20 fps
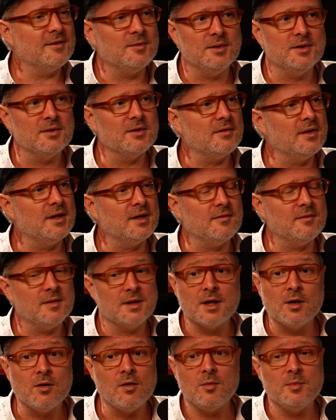We're all creative. We
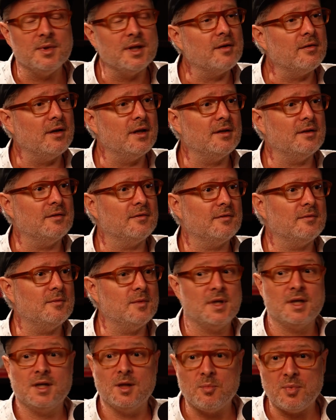can all be creative.
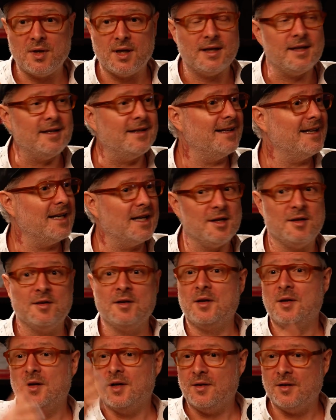We can apply it.
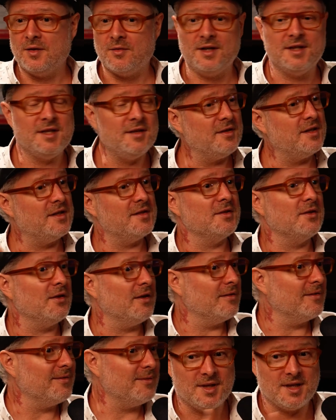Again, creativity is
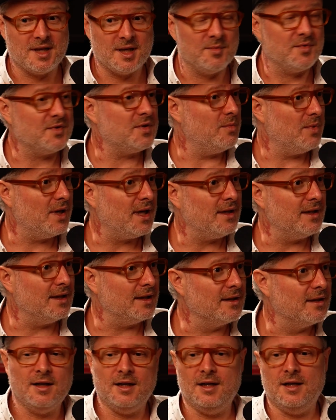not, when it comes to
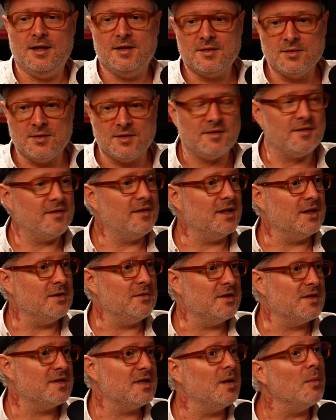branding, it's not the thing you
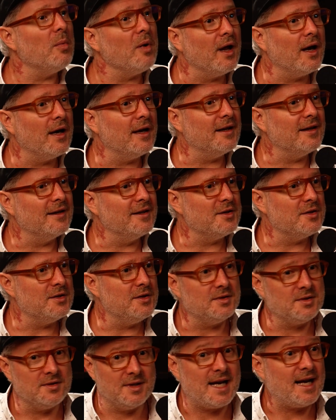just apply
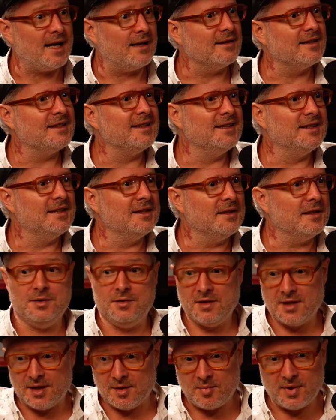to an ad.
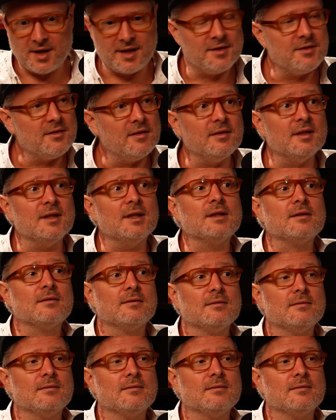You can apply it to everything.